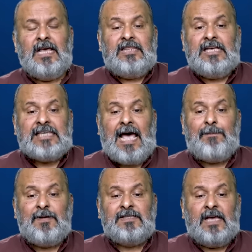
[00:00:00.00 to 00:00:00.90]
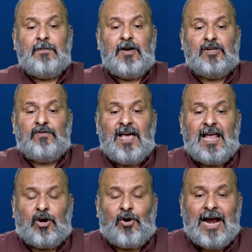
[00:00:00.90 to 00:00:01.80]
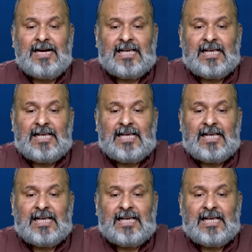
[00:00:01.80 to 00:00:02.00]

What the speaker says: This happens because we are quiet,